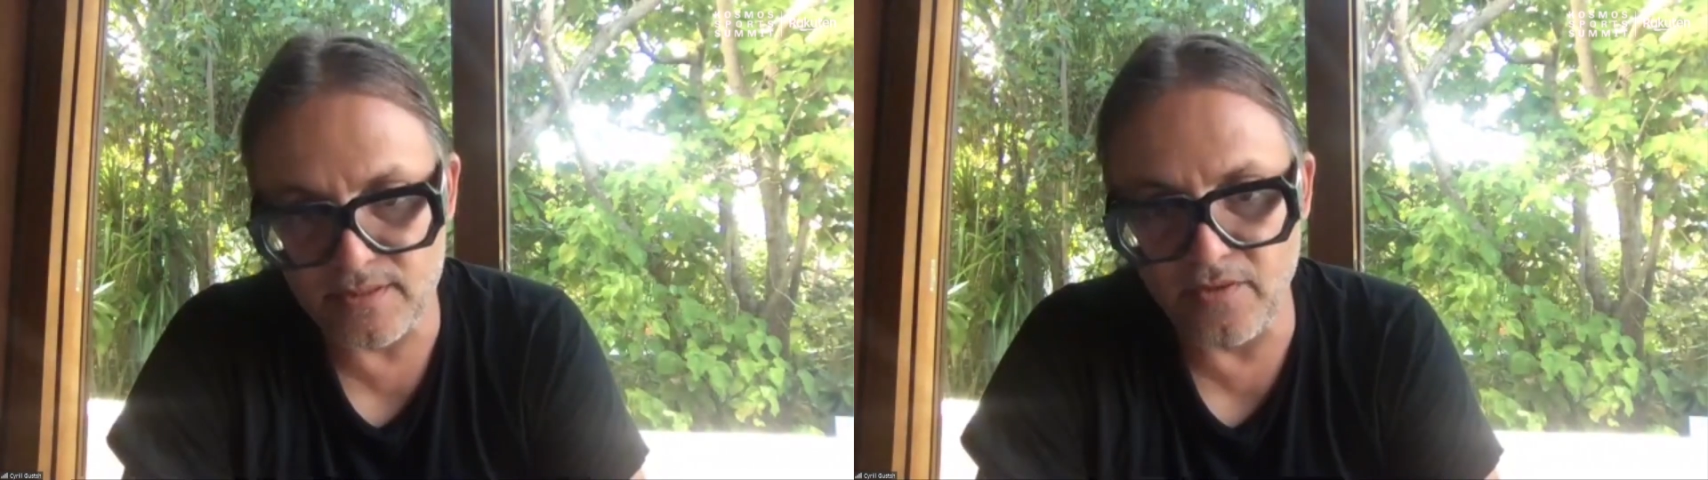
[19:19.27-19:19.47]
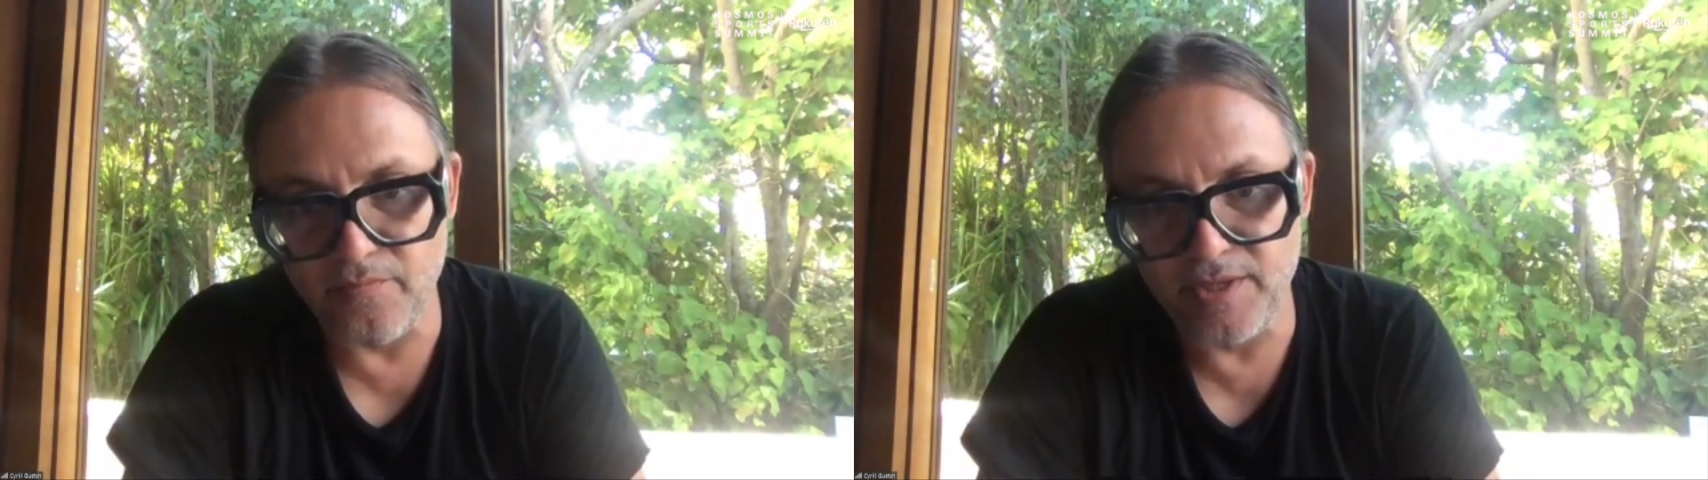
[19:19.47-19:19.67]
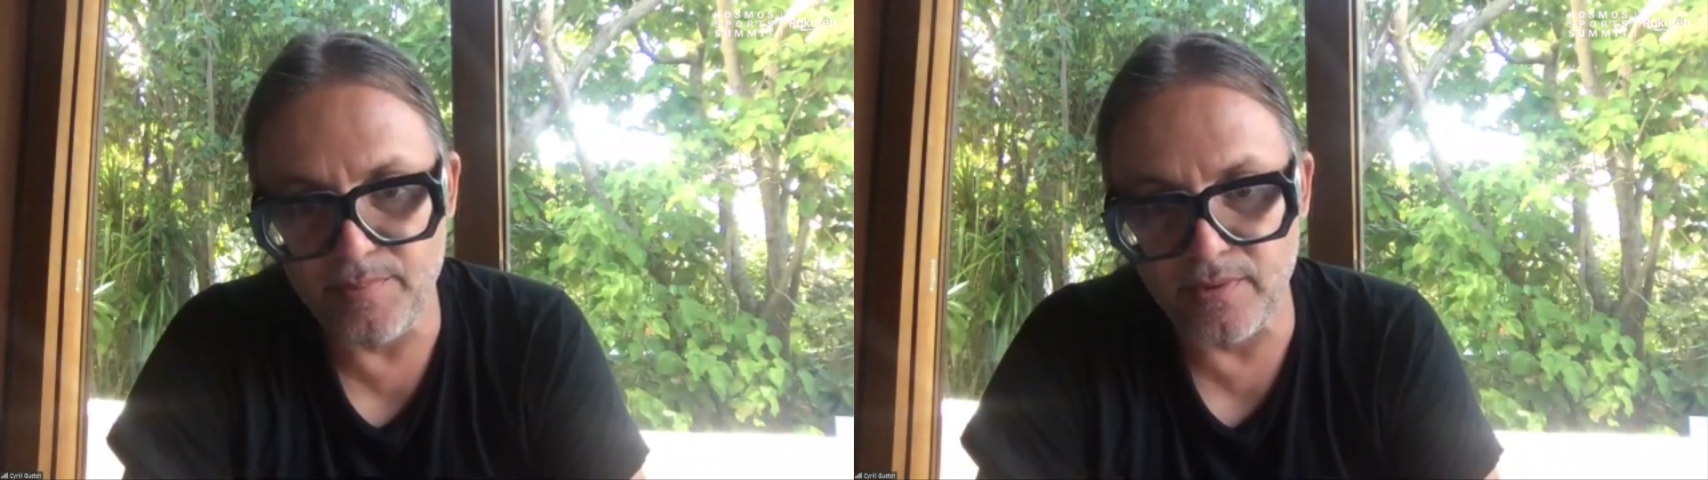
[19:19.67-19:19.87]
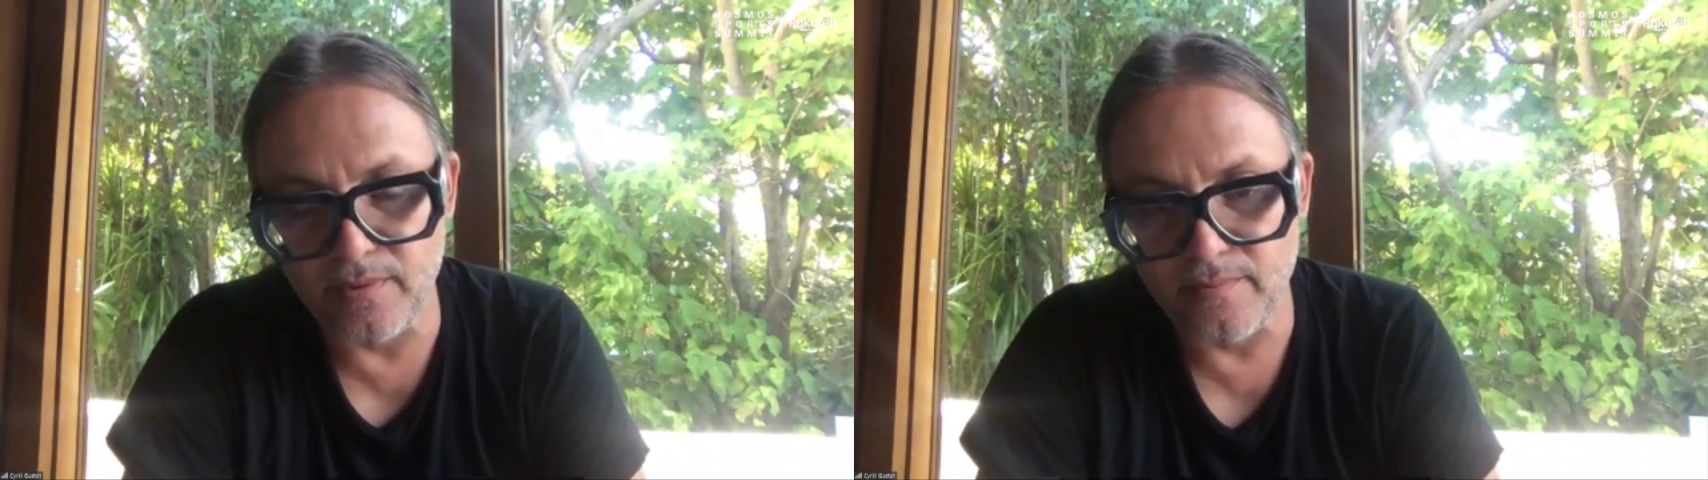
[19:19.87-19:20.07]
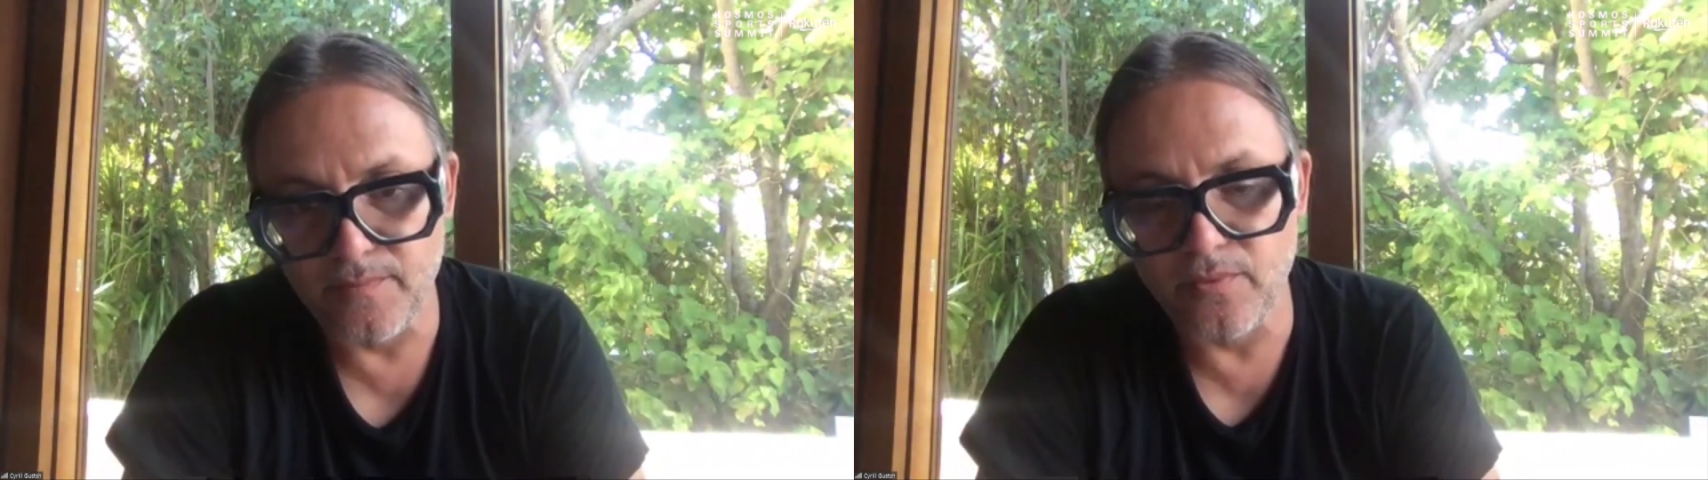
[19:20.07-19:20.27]
of
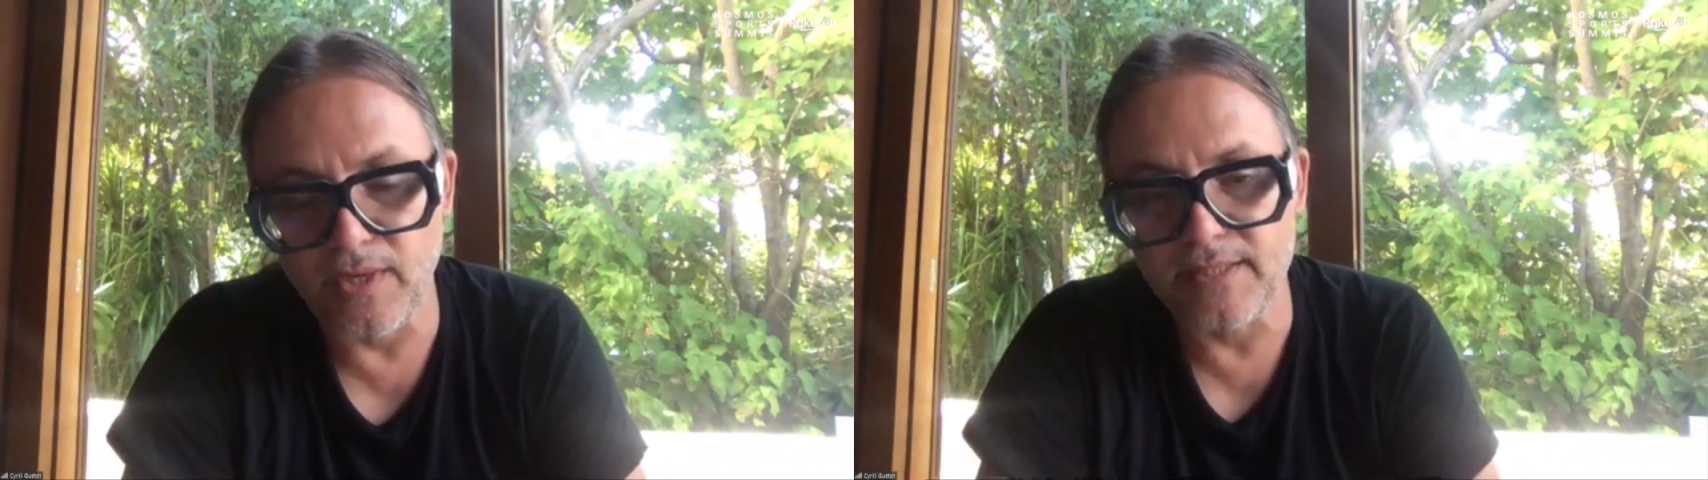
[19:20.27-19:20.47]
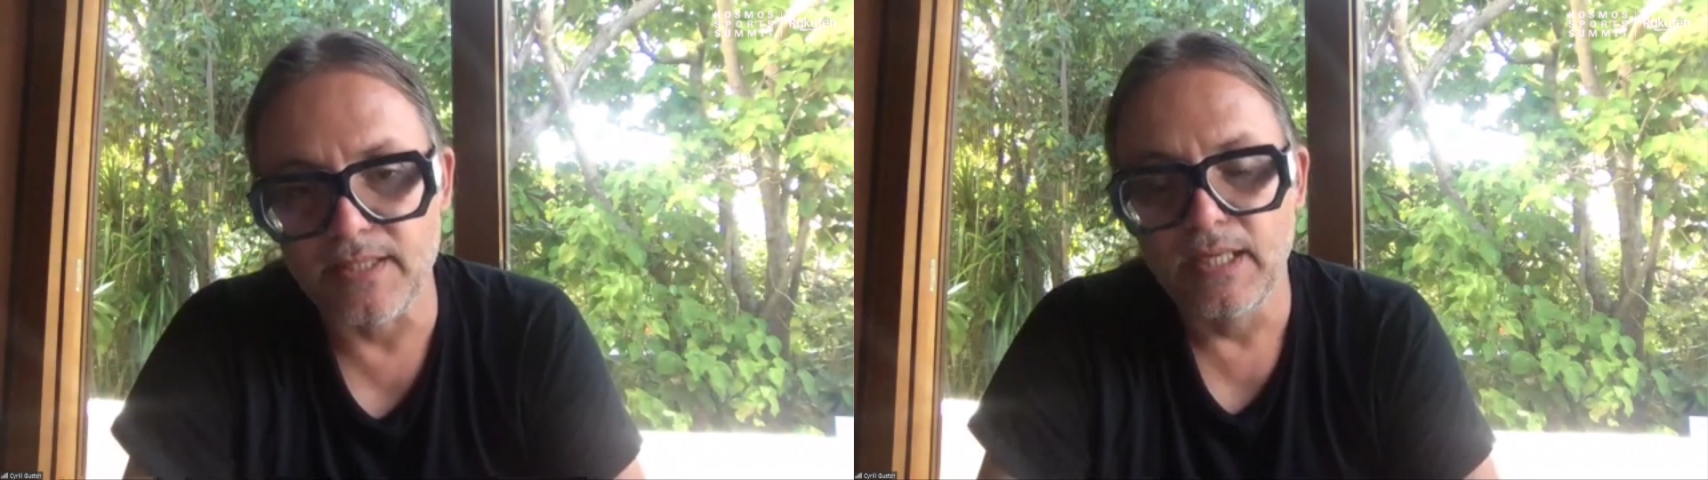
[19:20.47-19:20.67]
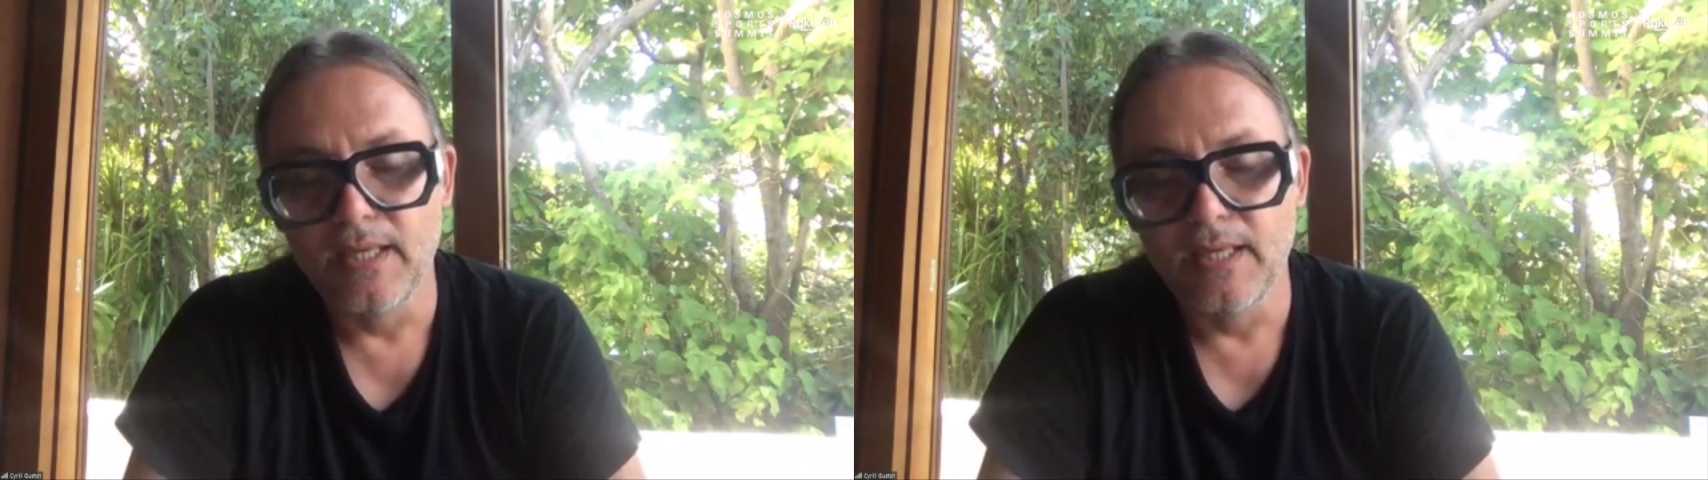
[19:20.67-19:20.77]
people, right?